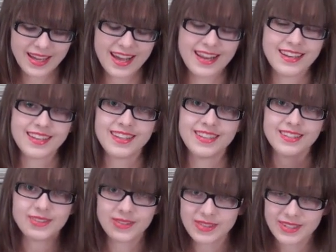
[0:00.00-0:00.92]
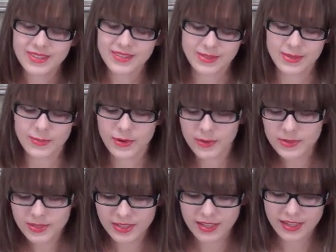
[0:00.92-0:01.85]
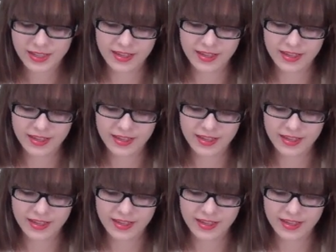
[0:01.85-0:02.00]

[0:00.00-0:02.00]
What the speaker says: and E20s the most.